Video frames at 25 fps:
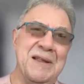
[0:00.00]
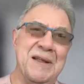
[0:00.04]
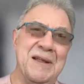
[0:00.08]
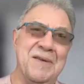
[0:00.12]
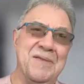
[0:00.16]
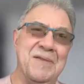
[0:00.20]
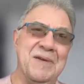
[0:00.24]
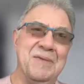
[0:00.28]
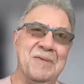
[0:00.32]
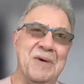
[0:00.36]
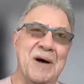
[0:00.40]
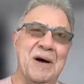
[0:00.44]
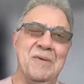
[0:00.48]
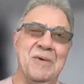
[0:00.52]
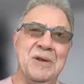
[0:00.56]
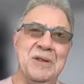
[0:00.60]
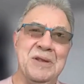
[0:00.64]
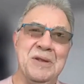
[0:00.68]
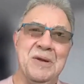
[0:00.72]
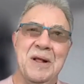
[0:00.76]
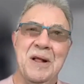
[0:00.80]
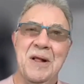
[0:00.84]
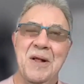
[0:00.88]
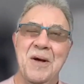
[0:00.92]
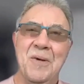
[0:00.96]
I mean, why
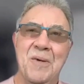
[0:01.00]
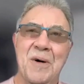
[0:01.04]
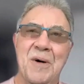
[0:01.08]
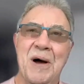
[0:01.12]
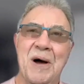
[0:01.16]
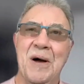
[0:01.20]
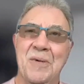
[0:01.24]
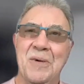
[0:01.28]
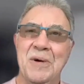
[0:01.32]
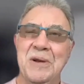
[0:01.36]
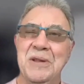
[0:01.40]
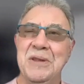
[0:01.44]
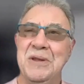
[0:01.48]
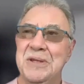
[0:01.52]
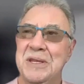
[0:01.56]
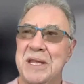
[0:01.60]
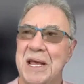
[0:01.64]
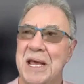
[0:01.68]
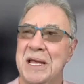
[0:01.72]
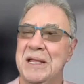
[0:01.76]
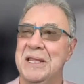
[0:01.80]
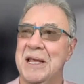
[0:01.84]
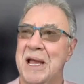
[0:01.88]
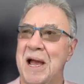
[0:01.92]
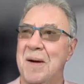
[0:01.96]
wouldn't you
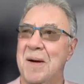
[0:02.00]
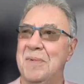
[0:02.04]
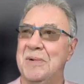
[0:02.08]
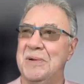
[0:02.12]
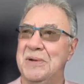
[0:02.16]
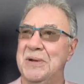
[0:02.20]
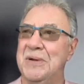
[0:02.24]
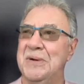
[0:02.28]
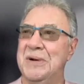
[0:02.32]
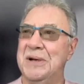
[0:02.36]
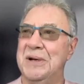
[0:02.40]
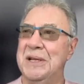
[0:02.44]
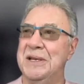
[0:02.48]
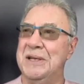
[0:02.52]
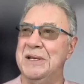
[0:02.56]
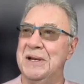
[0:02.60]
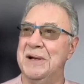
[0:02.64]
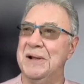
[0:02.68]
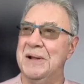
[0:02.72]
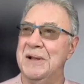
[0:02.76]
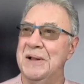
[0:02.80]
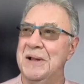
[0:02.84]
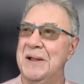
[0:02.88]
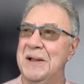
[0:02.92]
take the opportunity to